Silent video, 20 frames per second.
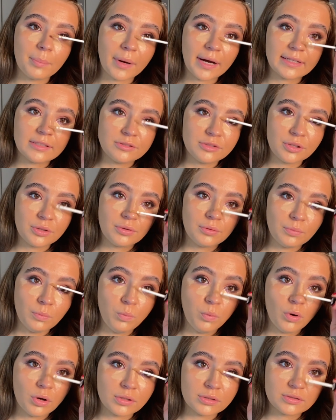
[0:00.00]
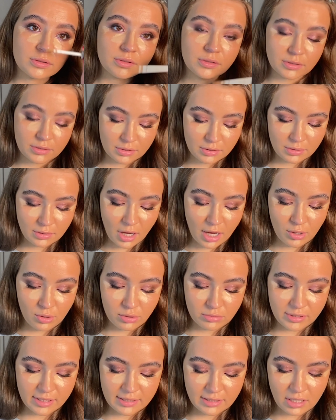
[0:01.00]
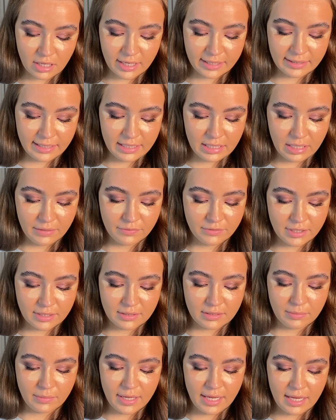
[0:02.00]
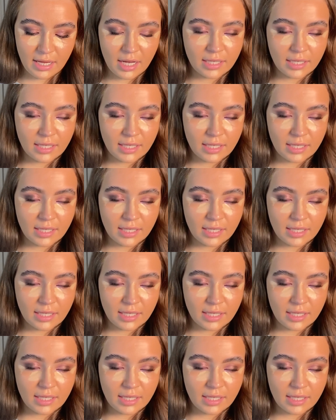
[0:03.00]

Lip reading: but I got this kindly gifted to me.